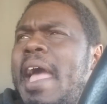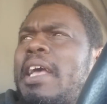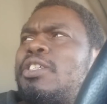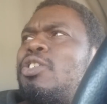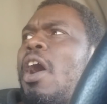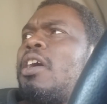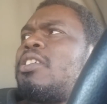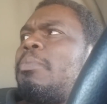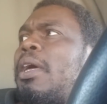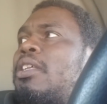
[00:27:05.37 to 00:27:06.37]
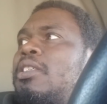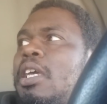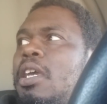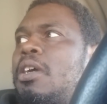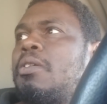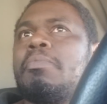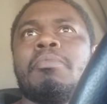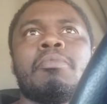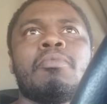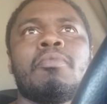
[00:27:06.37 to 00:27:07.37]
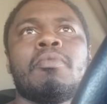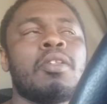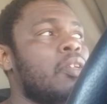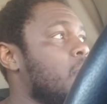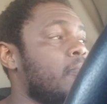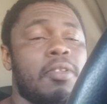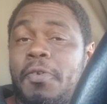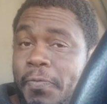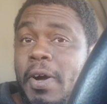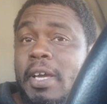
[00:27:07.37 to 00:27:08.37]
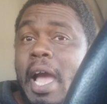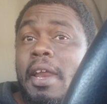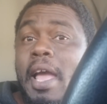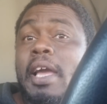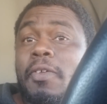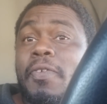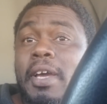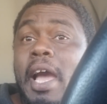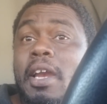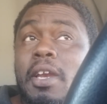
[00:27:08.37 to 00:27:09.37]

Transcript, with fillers: ass trucks. I'm like, damn, the fuck out of here. I got the fuck out of